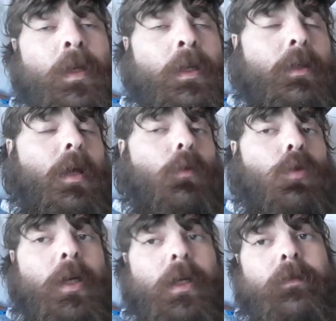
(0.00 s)
They
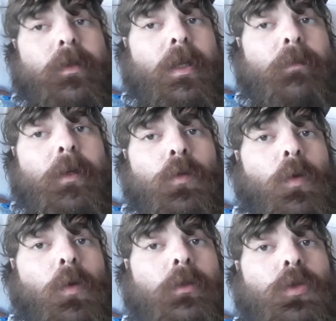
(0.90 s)
will not even let me
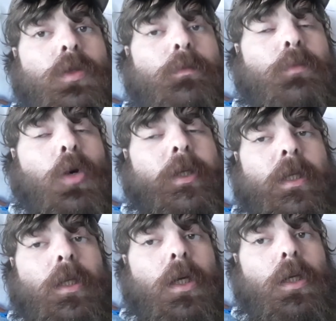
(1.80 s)
go out to the
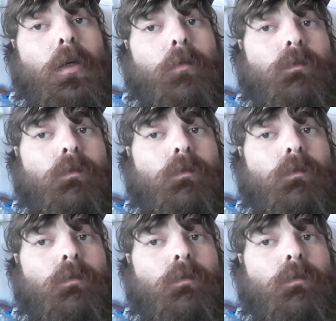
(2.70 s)
parking lot, y'all.